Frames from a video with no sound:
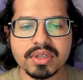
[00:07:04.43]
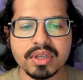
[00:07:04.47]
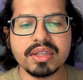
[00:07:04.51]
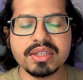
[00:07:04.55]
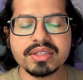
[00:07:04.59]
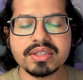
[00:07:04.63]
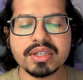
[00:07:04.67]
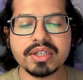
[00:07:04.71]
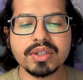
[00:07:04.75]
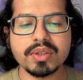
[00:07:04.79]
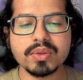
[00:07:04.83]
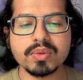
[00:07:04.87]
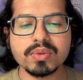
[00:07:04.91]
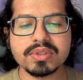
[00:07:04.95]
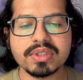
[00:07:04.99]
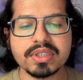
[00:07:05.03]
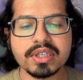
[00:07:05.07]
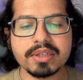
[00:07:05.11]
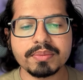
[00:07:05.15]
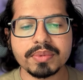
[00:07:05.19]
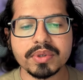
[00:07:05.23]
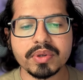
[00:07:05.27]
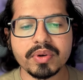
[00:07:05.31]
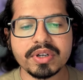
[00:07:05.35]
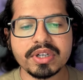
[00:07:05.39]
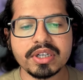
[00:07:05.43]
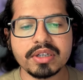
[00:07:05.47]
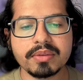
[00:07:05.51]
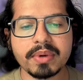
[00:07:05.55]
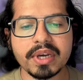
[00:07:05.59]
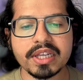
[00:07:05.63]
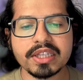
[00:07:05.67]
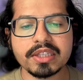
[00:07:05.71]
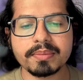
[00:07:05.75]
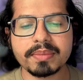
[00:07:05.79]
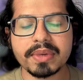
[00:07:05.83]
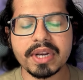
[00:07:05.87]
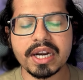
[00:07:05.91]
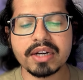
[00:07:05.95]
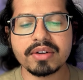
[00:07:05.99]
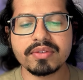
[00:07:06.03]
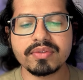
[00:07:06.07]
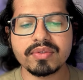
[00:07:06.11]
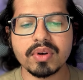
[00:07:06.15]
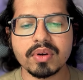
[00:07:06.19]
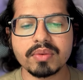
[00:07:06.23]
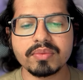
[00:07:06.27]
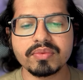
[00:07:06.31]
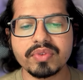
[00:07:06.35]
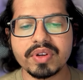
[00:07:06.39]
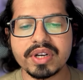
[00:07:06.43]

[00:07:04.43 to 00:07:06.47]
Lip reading: These are tools that are provided by the platform.